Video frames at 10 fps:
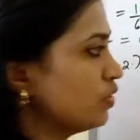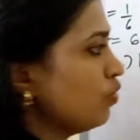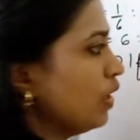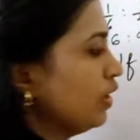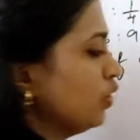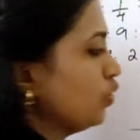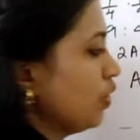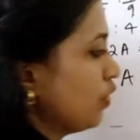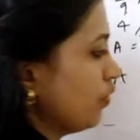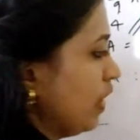So 1 into
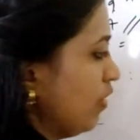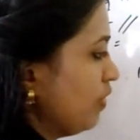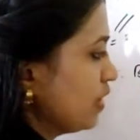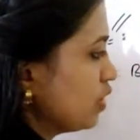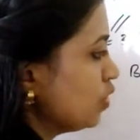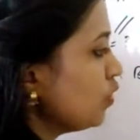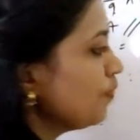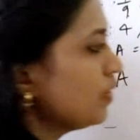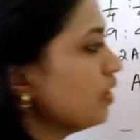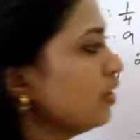12. 12 is
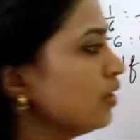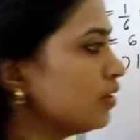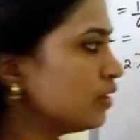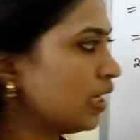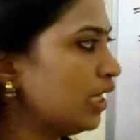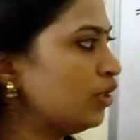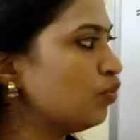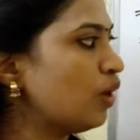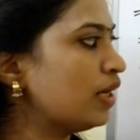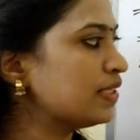to 3
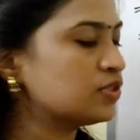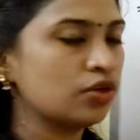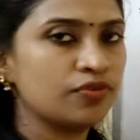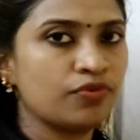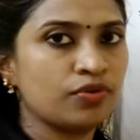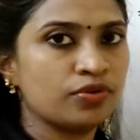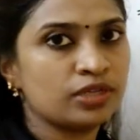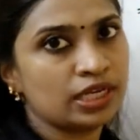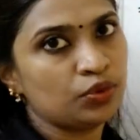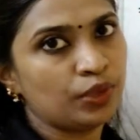into what is 24?
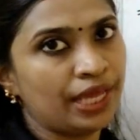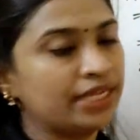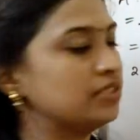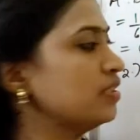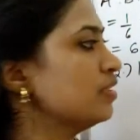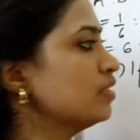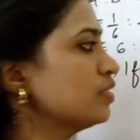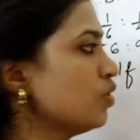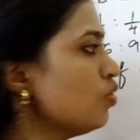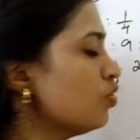3 into 8.
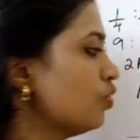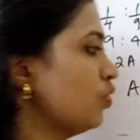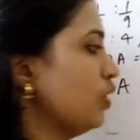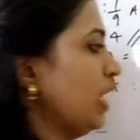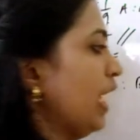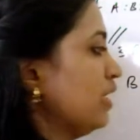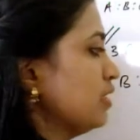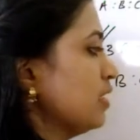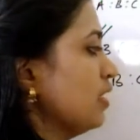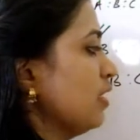So 8
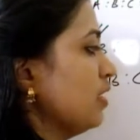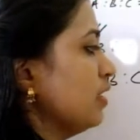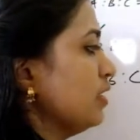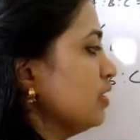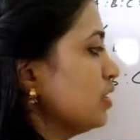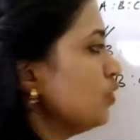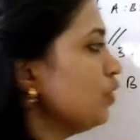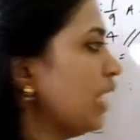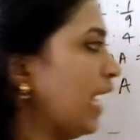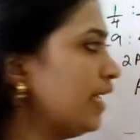plus
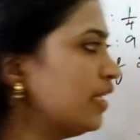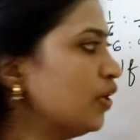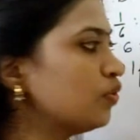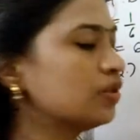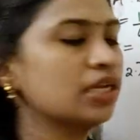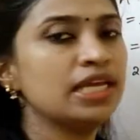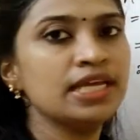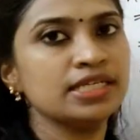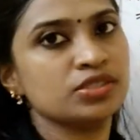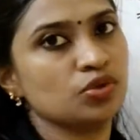2. 8 into 3
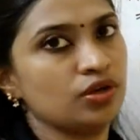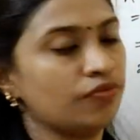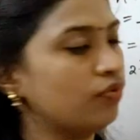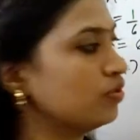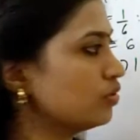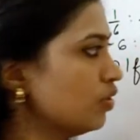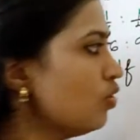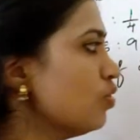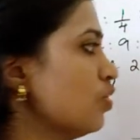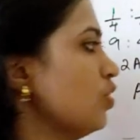is 24.
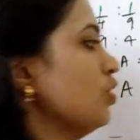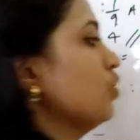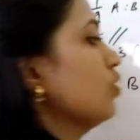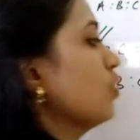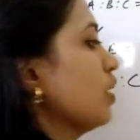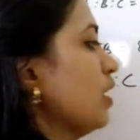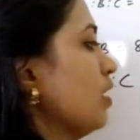So 3.